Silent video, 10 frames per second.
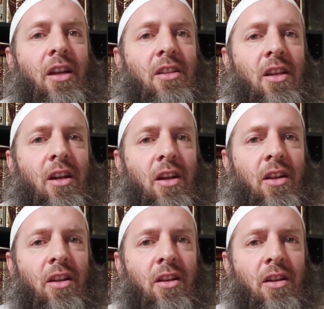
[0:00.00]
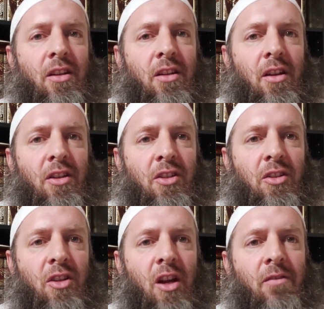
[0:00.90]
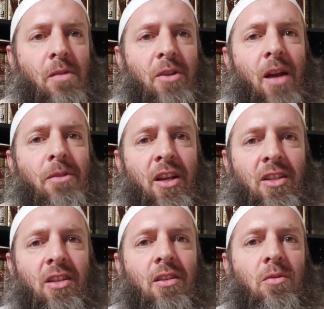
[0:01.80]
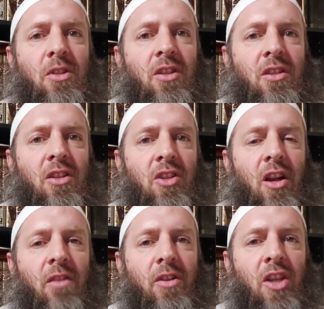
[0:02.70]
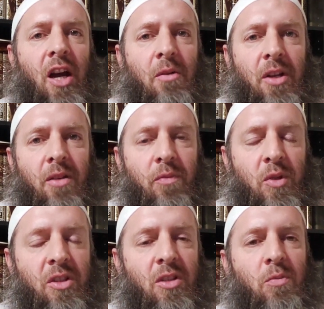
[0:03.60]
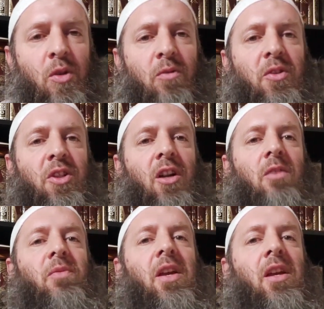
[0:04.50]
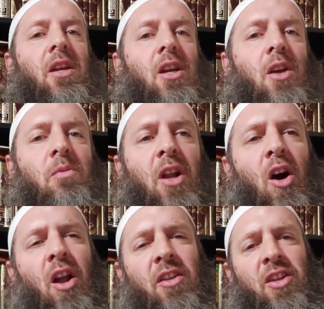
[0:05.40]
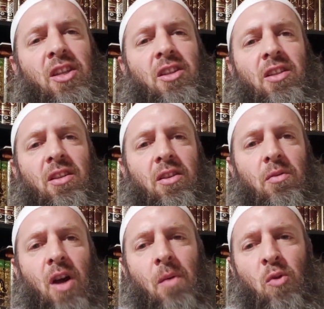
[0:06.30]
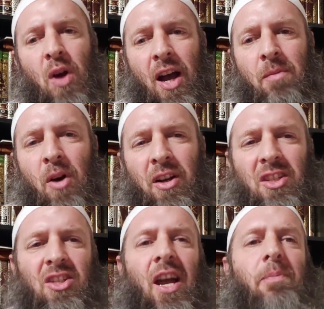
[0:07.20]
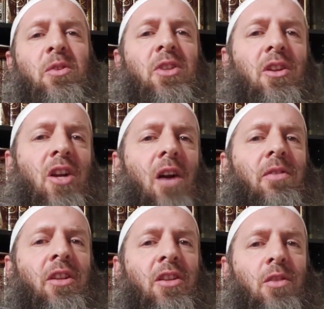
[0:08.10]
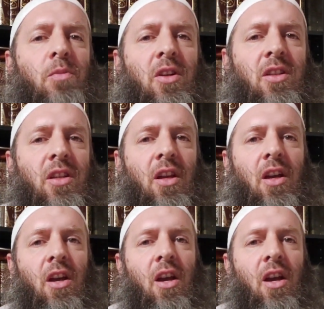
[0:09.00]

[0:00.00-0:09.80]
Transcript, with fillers: is uh, the the, the Sharh of Ibn Abi Izz, which is a Sharh of Al-Tahawiyah, which is a beautiful Sharh. But all of these abwab, all these chapters that are covered in these books,